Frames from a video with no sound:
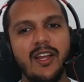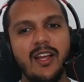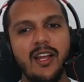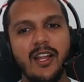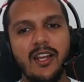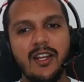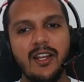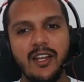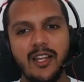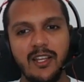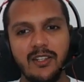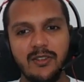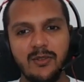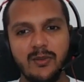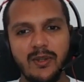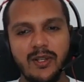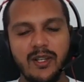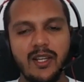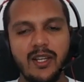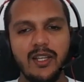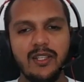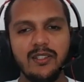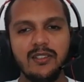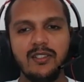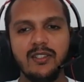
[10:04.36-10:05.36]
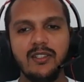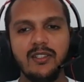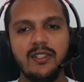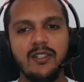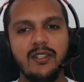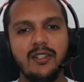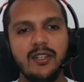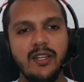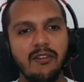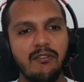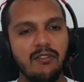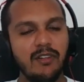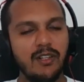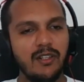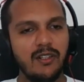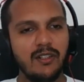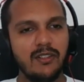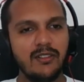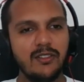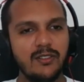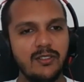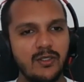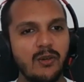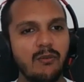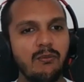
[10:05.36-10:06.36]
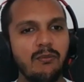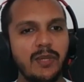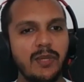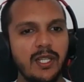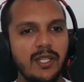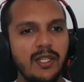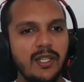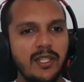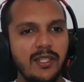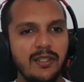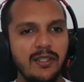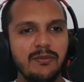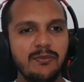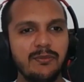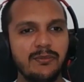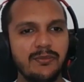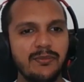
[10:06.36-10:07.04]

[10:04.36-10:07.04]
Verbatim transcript: and as well as uh, never stop learning